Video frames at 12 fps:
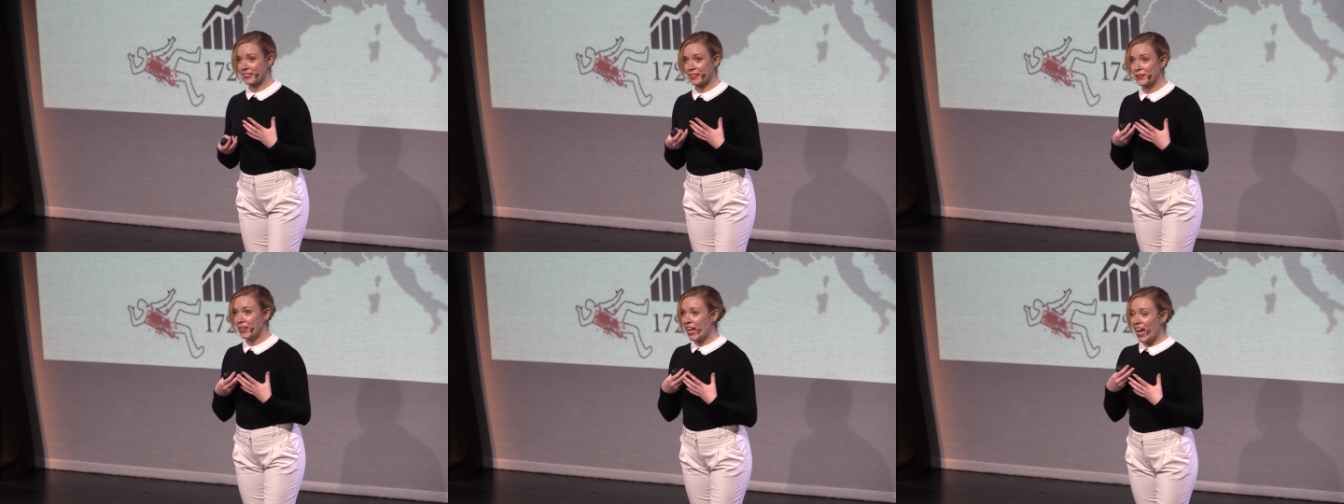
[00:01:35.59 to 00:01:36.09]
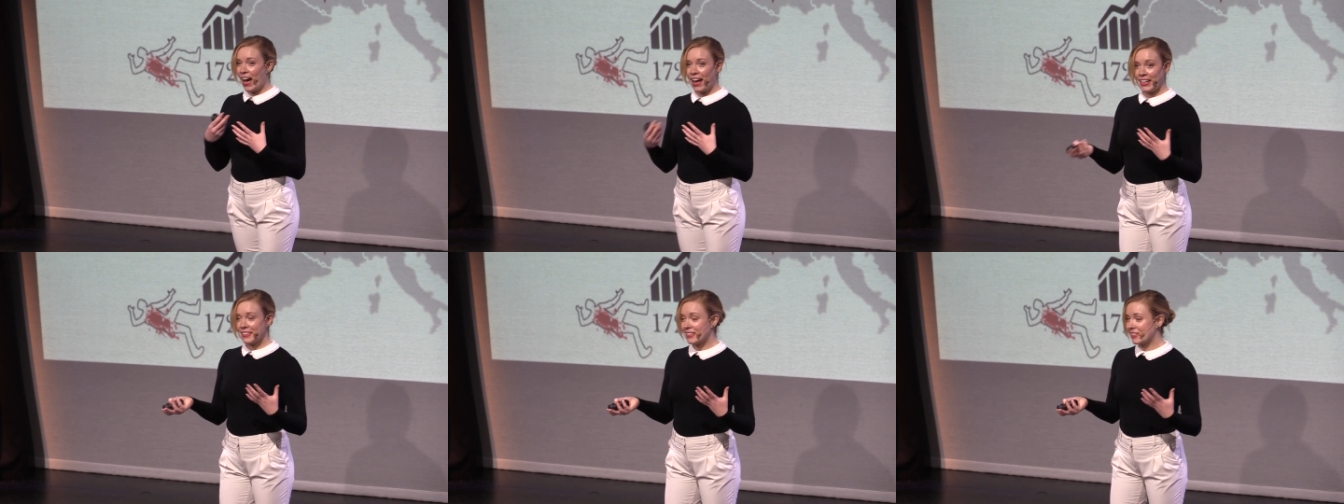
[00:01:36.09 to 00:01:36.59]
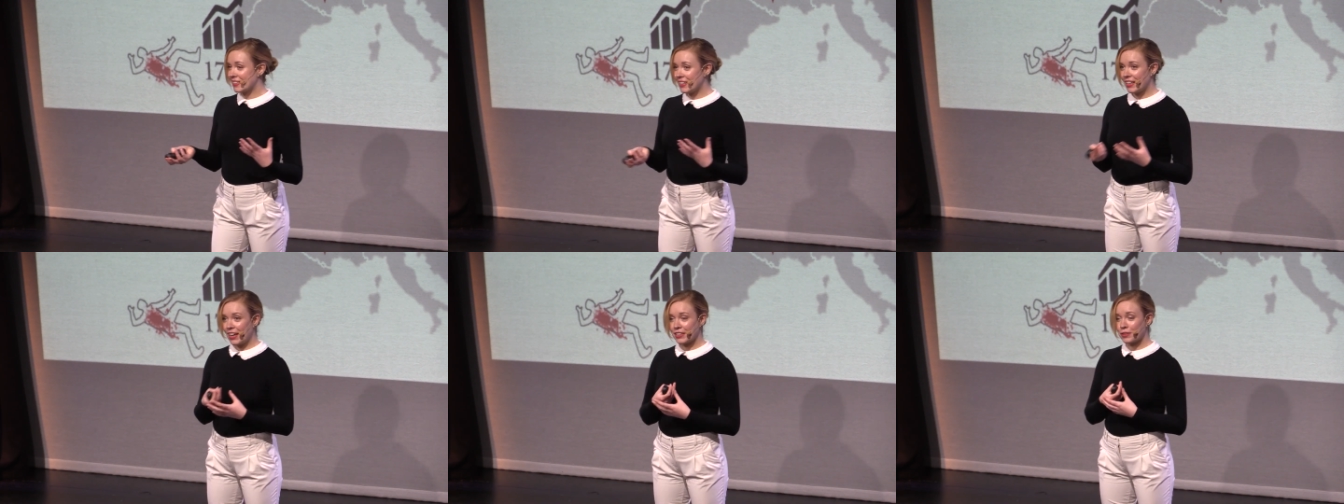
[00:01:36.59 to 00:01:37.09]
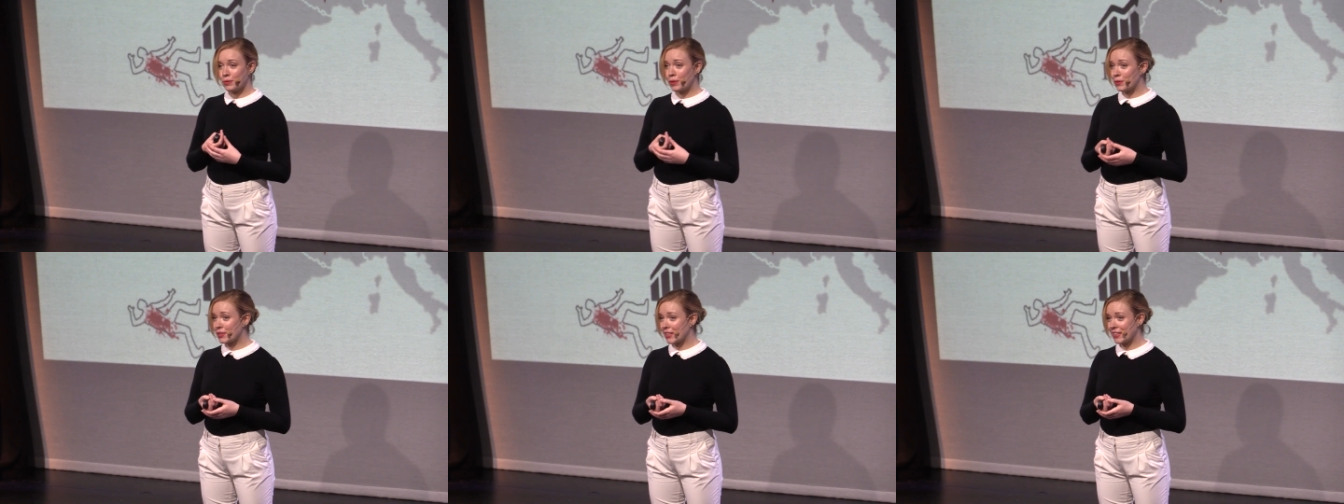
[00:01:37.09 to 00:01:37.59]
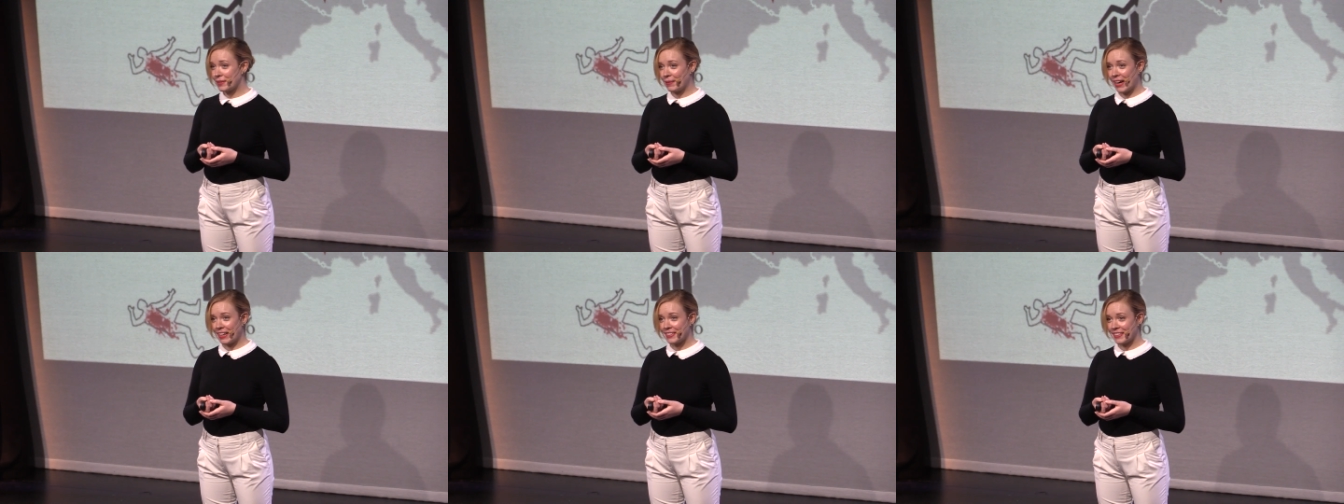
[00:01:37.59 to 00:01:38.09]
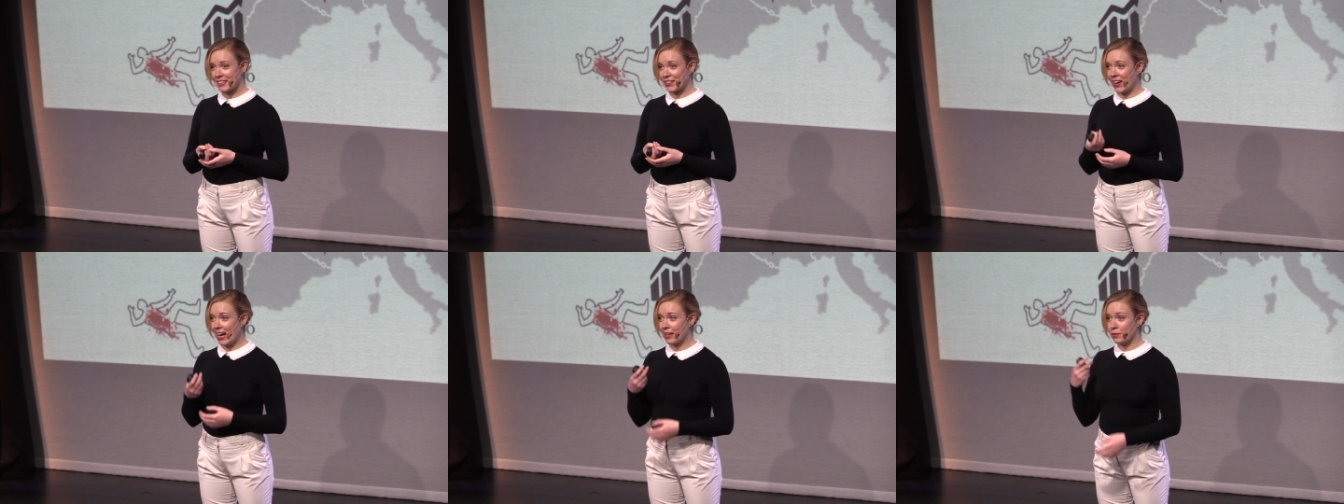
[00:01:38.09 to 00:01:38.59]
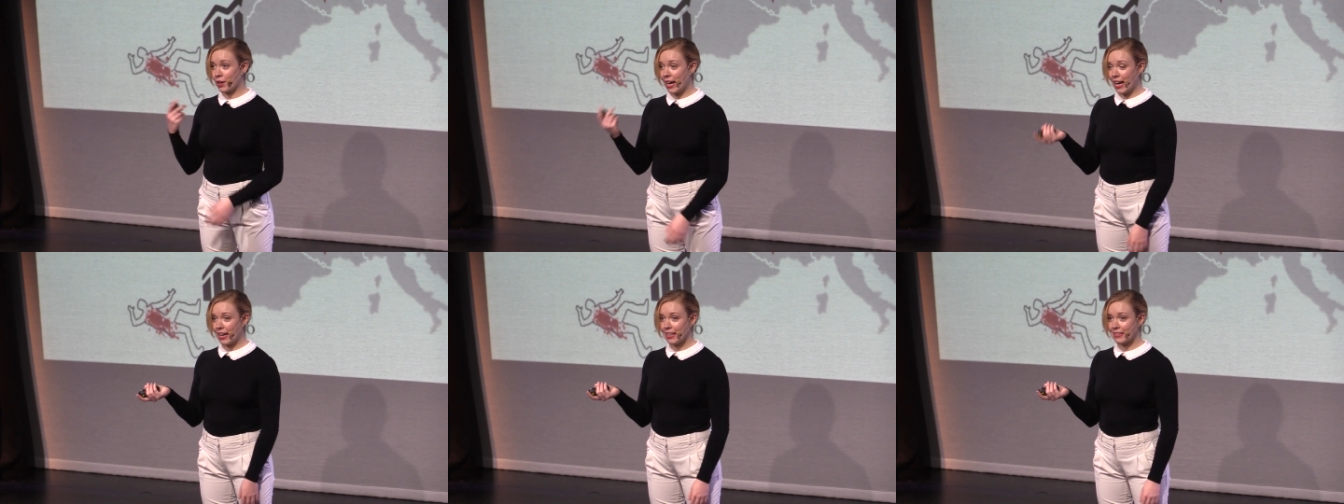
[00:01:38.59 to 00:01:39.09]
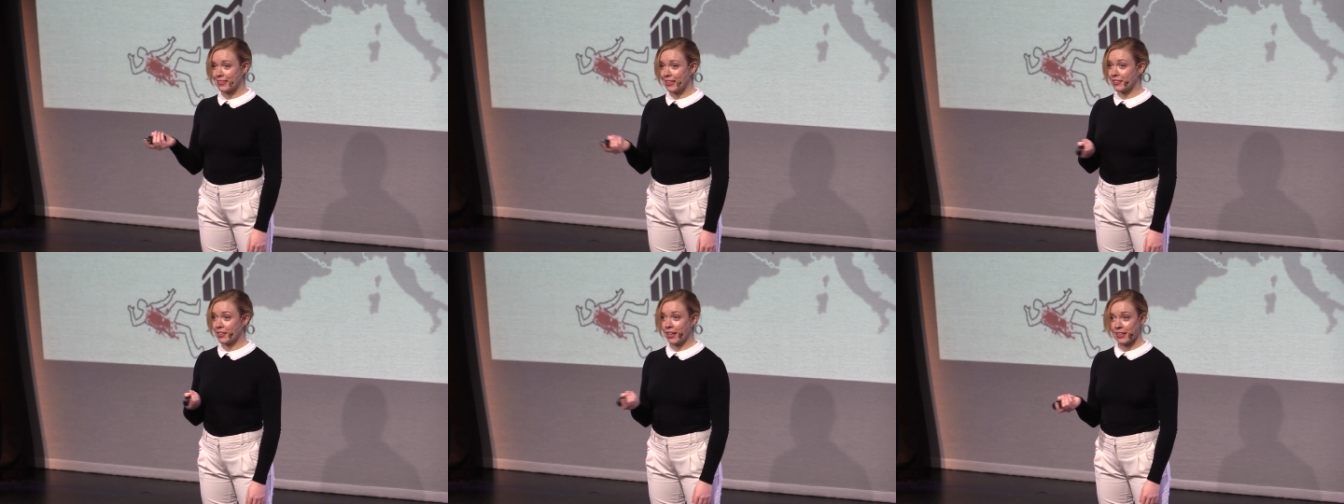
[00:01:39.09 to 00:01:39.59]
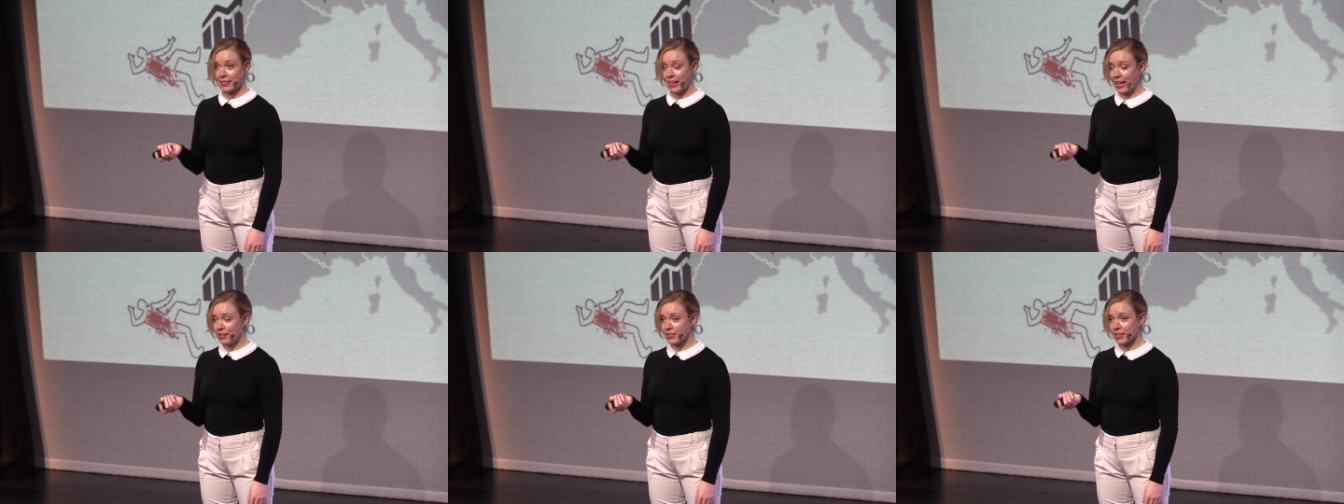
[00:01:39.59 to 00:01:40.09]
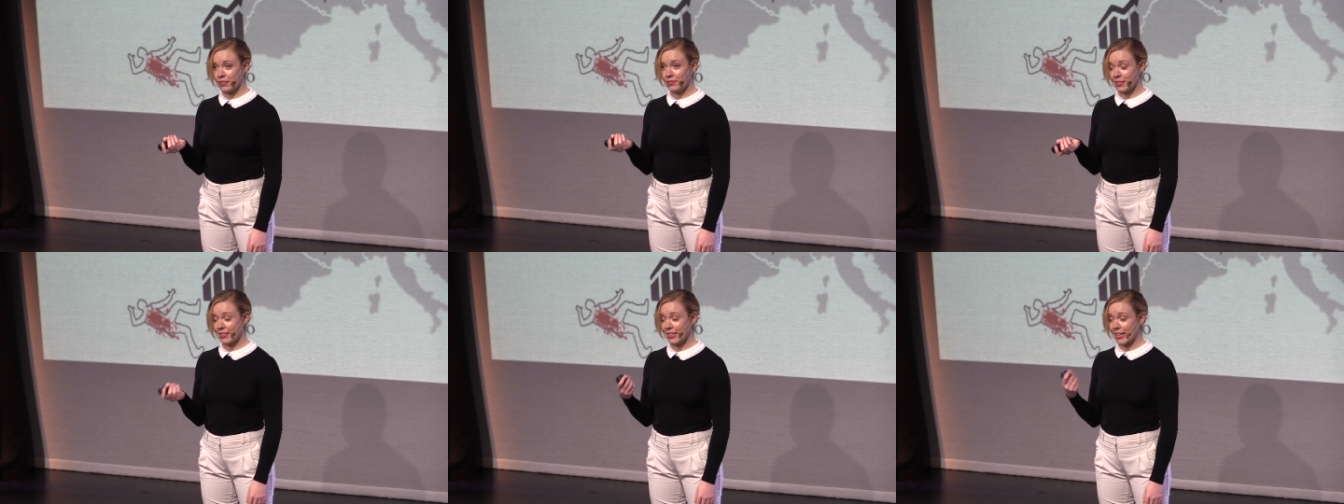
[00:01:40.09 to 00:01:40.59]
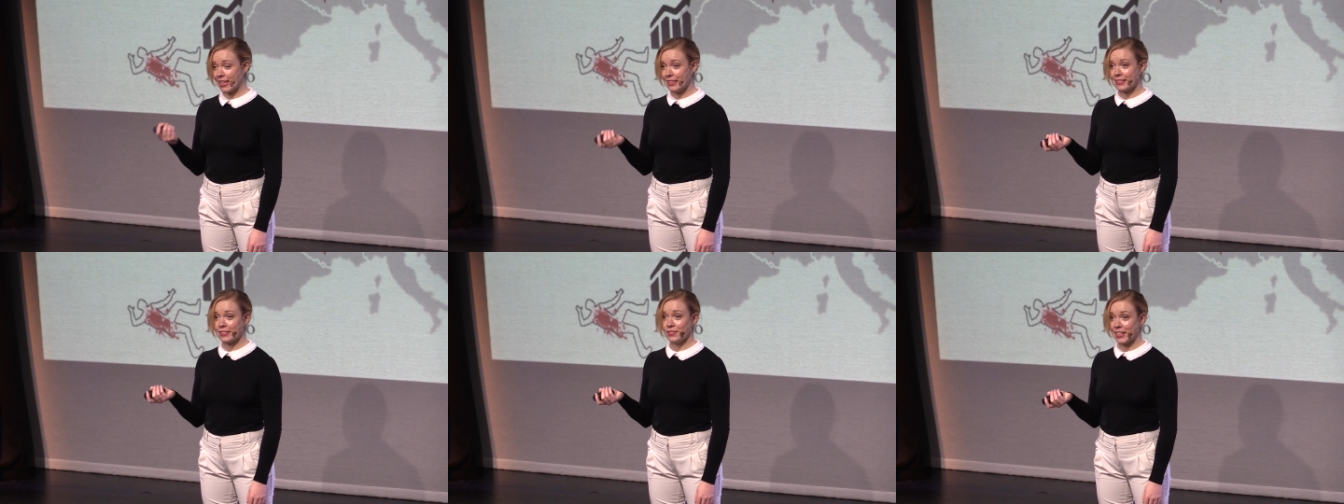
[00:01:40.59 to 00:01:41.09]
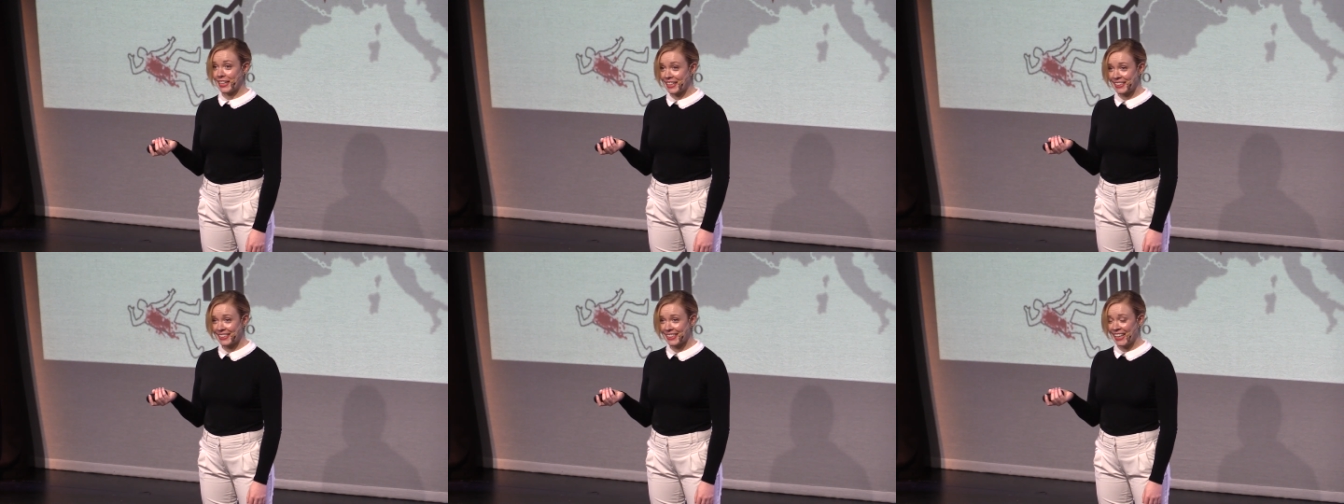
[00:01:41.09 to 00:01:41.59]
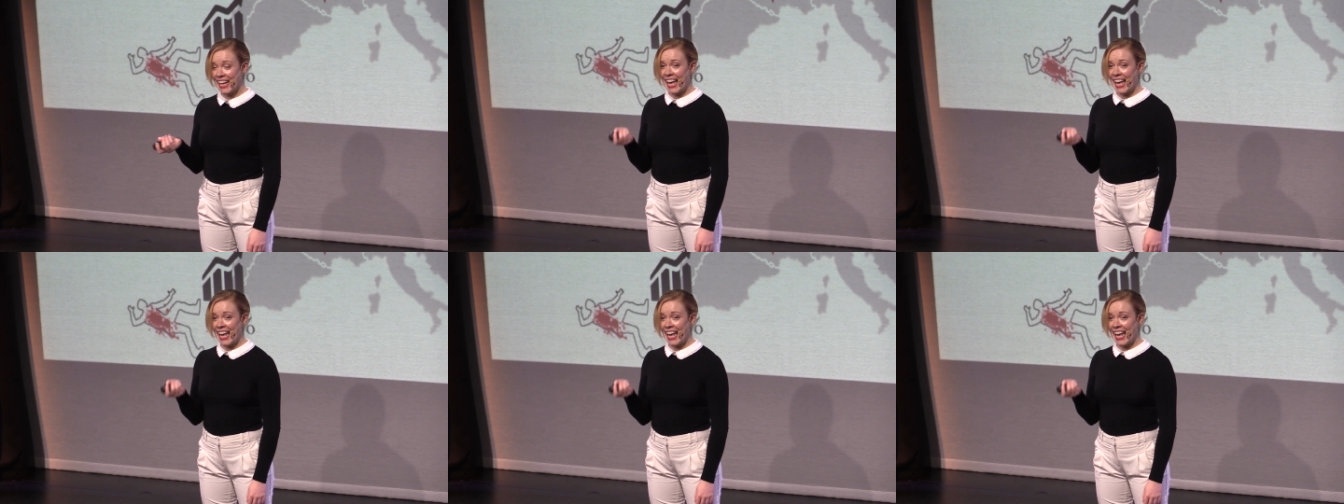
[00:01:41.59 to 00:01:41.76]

So ISIS are not quoting the parts of the Quran where Allah says you're not allowed to kill civilians.